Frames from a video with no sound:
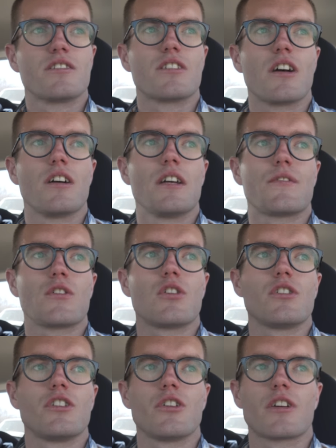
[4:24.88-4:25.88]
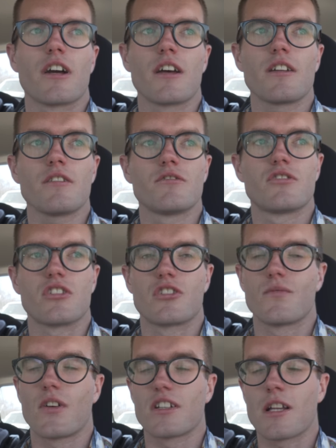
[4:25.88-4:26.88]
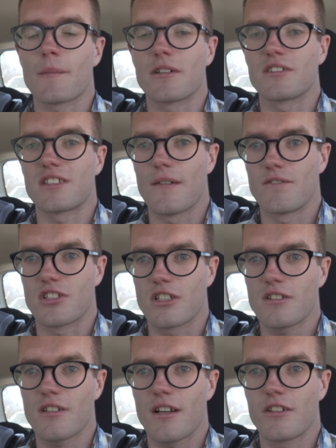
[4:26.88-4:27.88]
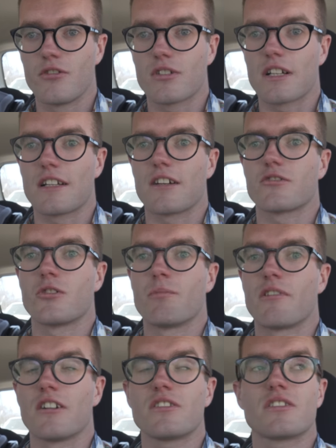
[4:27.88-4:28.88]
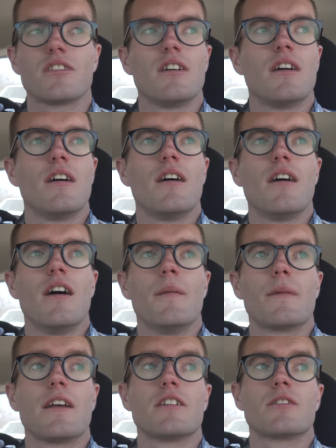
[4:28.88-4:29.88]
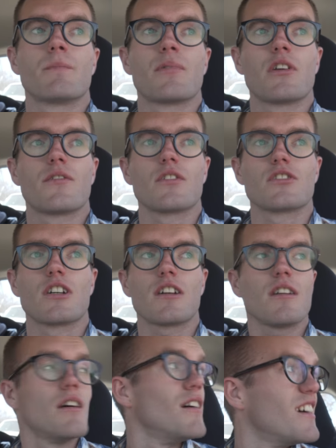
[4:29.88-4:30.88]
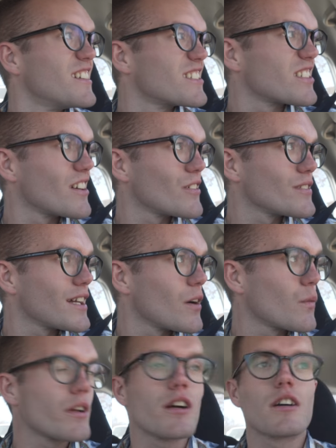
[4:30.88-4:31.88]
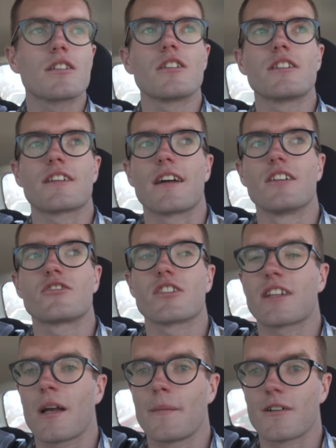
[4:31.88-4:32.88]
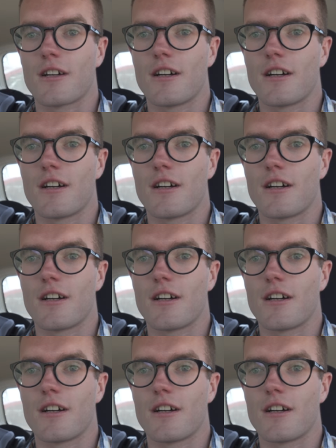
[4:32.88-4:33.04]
So if you're in the UK, just divide that by 17 and you'll get the actual price. But yeah, it's a beautiful day. So now we are going to catch a cable